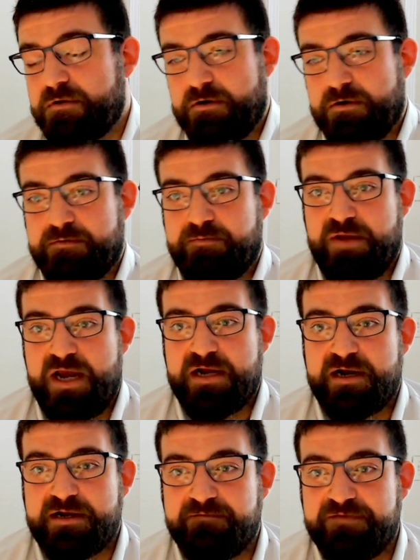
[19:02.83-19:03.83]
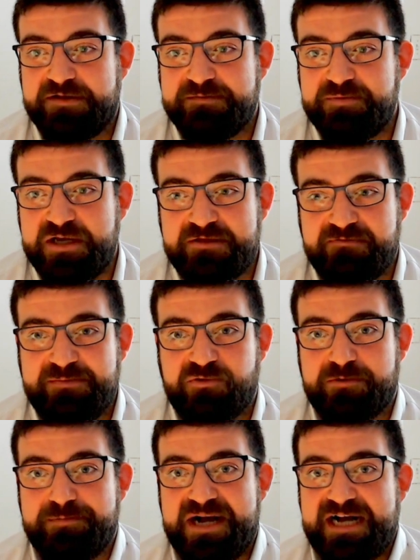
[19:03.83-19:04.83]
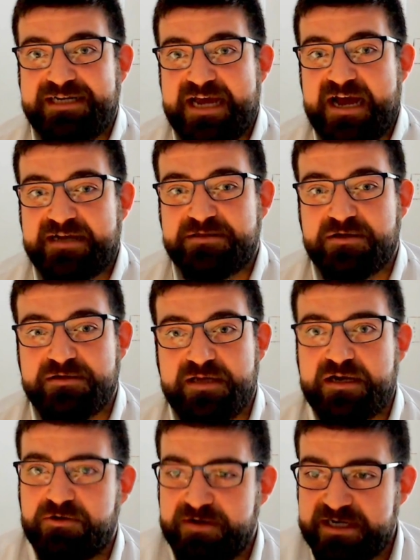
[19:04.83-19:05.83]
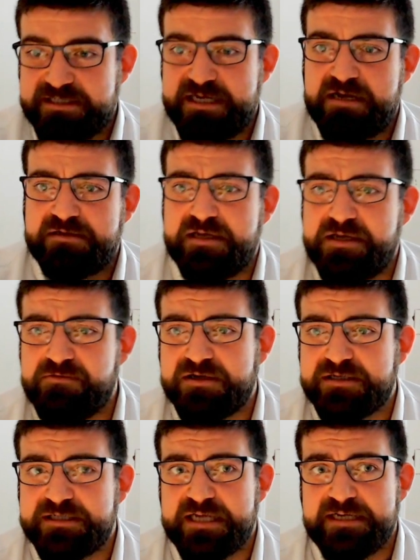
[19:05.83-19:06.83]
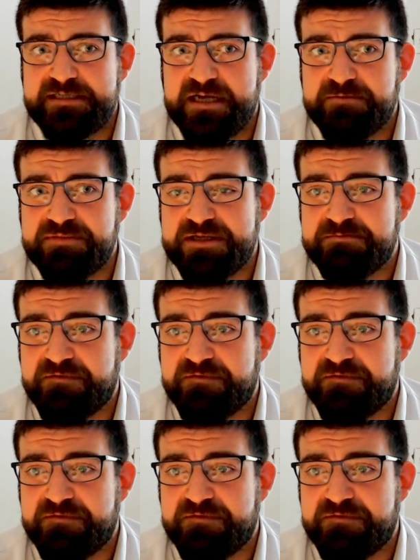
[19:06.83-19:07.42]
Oh man, I could fill up like 3 more podcasts on that. Cree, it sounded like you want to say something.